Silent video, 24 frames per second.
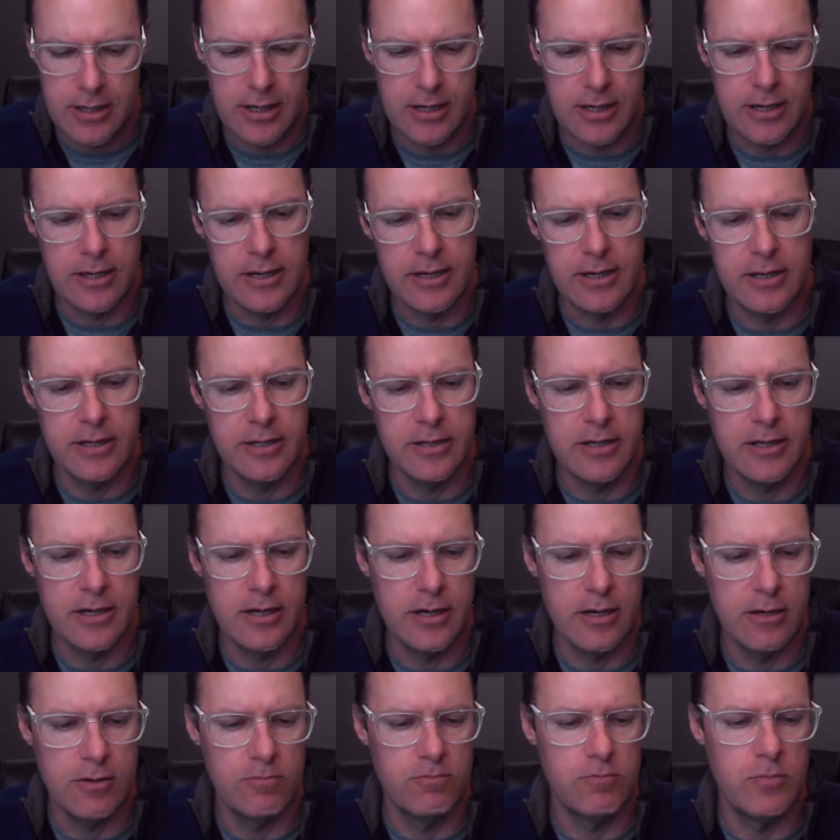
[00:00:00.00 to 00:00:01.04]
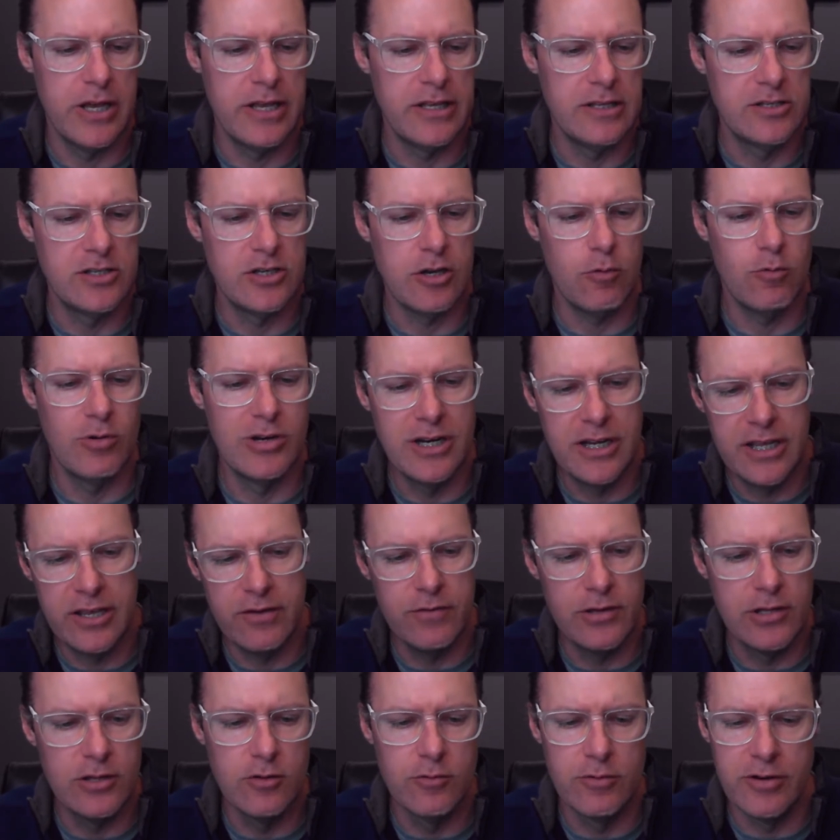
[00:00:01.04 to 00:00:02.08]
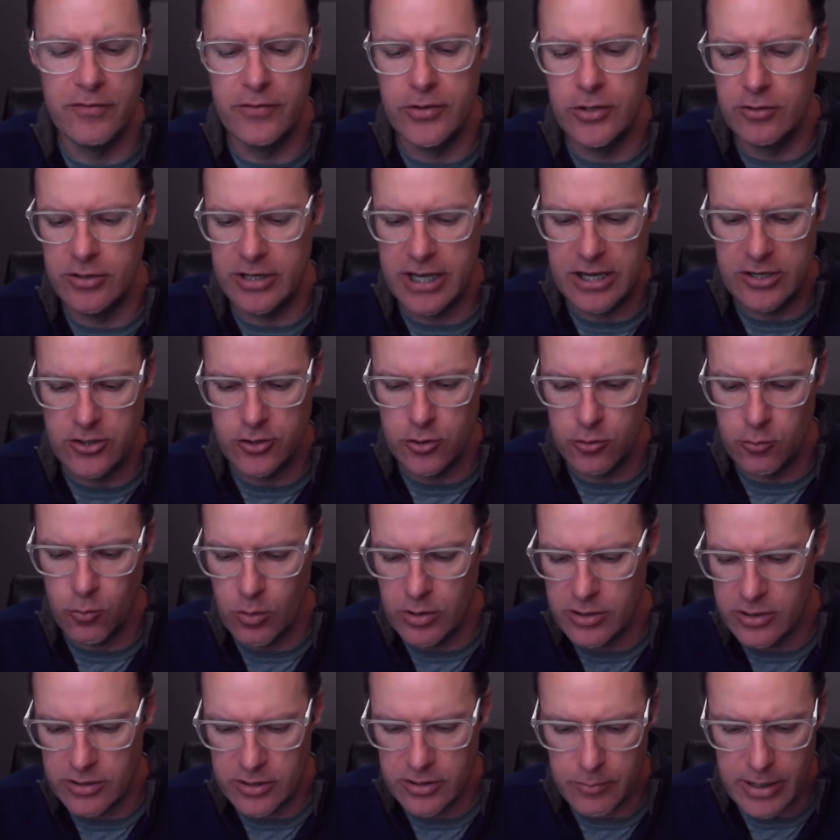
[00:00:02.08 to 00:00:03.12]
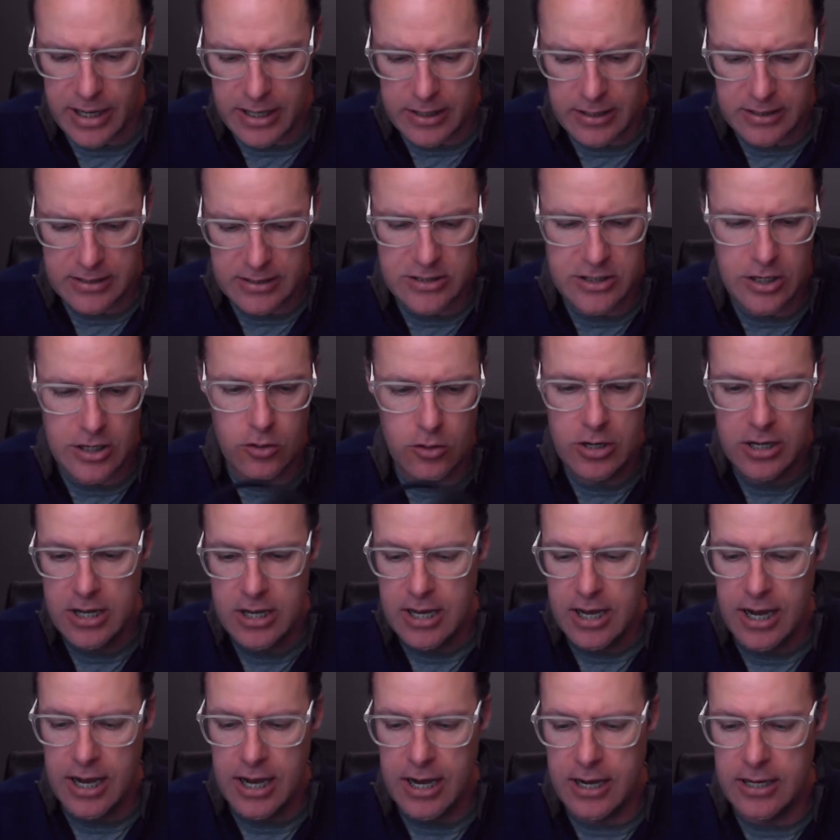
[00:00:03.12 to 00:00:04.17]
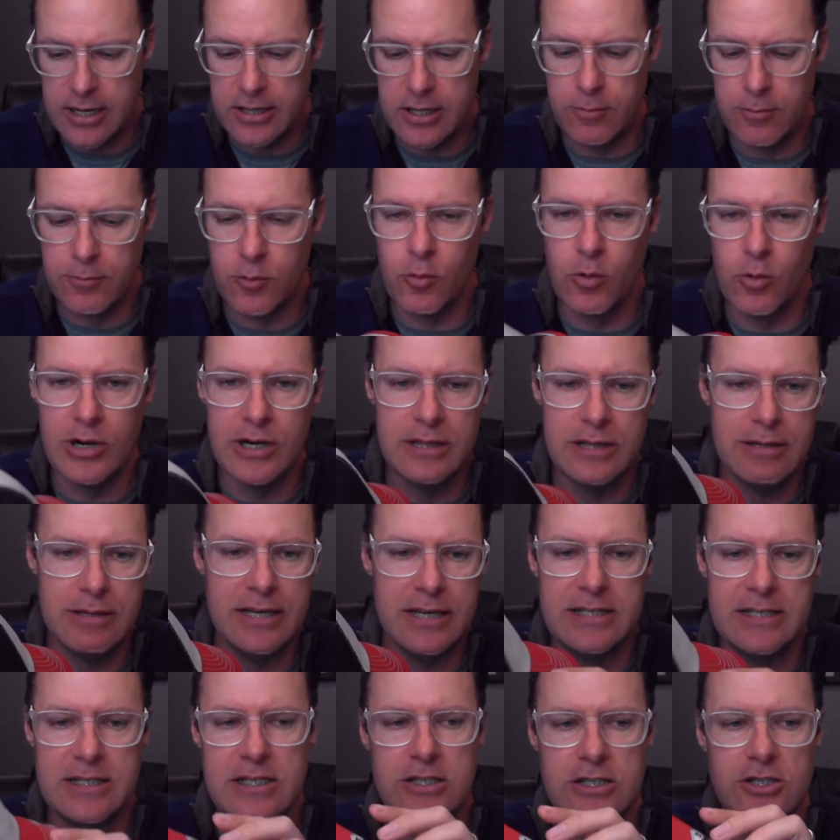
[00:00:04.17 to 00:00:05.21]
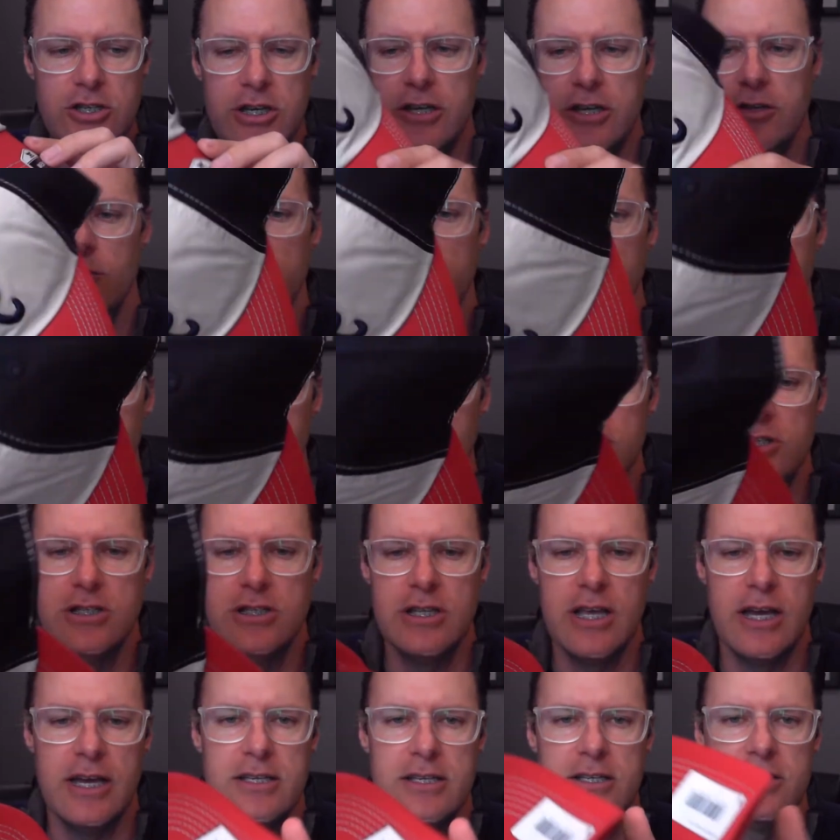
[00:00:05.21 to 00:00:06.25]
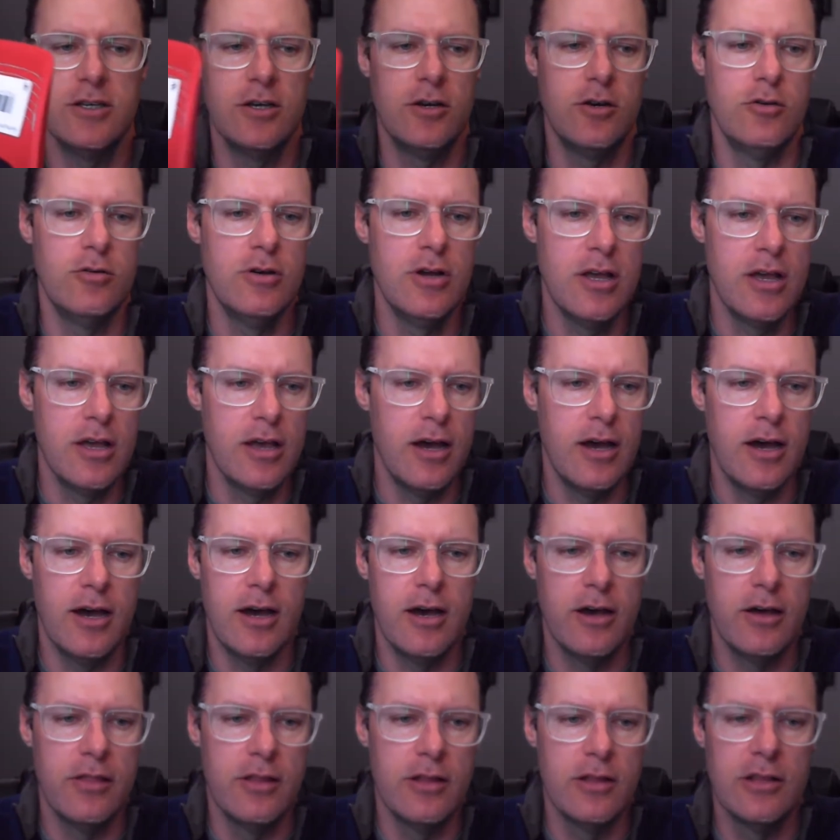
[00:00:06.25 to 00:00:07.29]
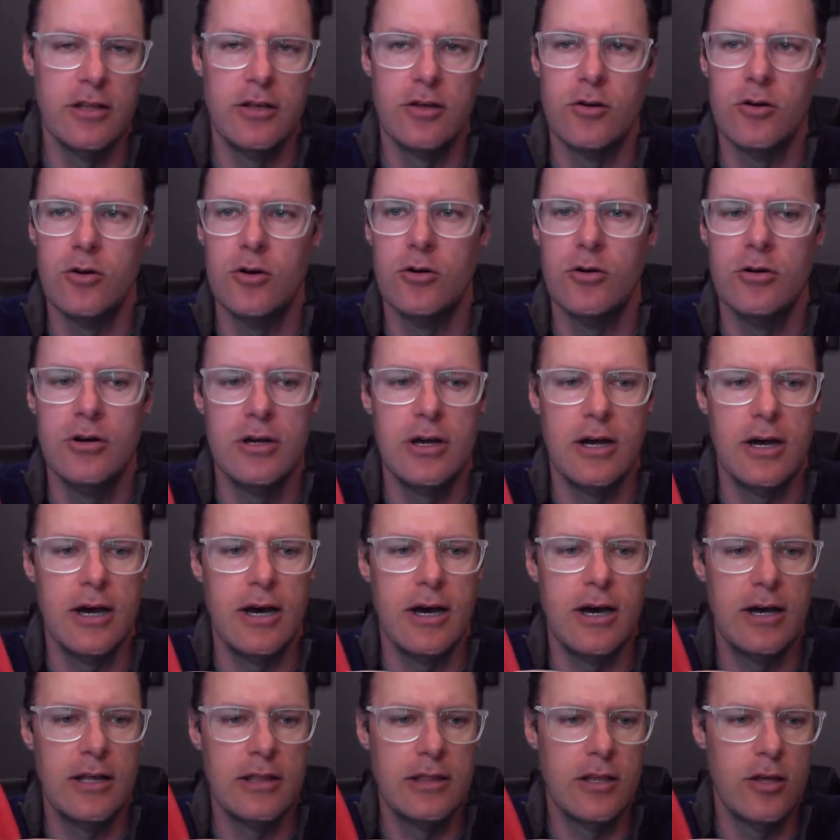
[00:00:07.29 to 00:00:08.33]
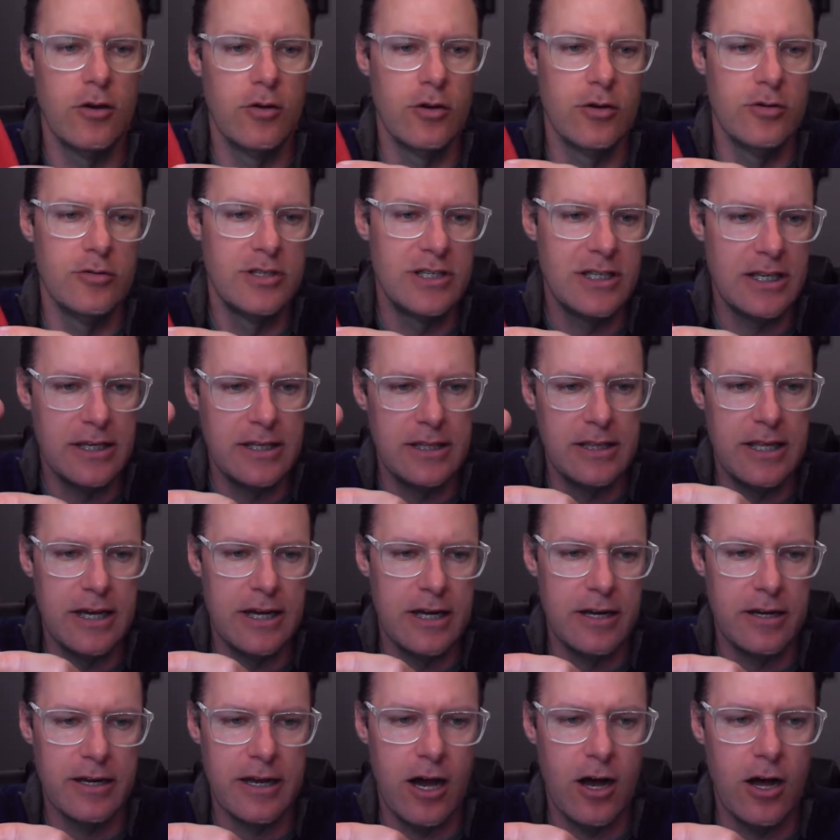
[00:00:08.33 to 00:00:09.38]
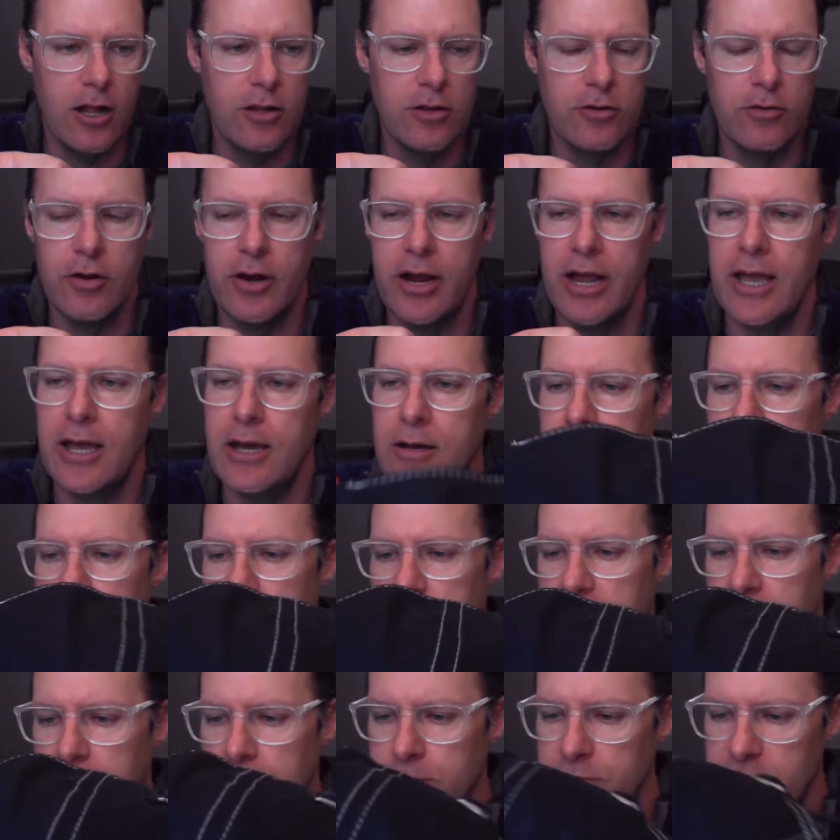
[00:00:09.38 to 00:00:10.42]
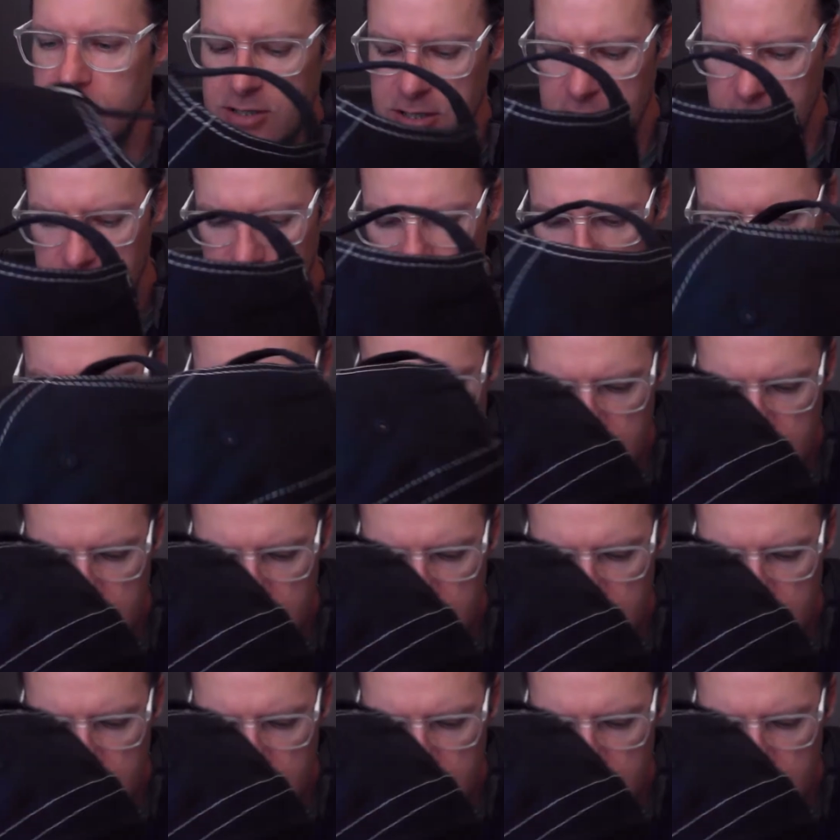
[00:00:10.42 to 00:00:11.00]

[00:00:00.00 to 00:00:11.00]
Uh, and, um, and so I want to give you a little review in case you're wondering about it. So uh, number one, it's genuine merchandise. So uh, the little logos in there, hologram type stuff.